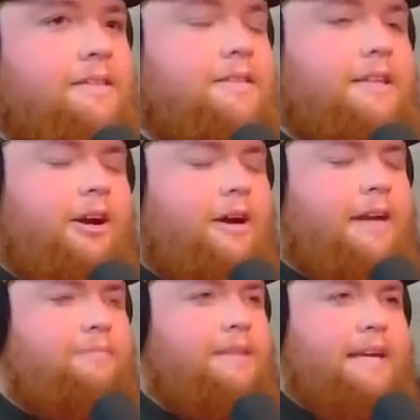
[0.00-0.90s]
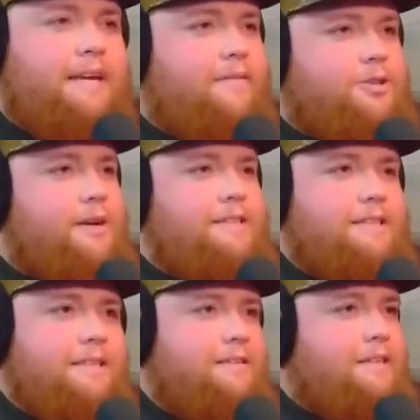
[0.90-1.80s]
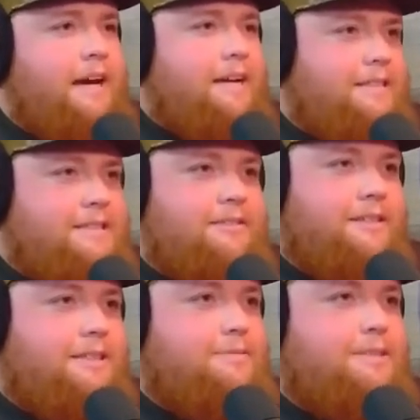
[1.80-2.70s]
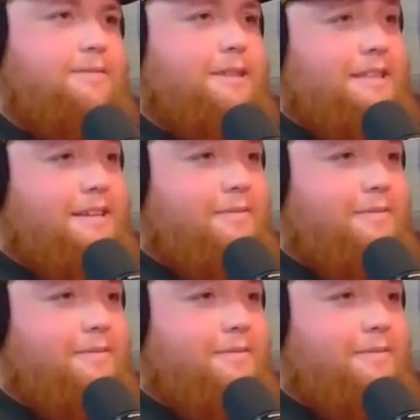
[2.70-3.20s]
and I'm thinking of it transcendently, not necessarily specifically the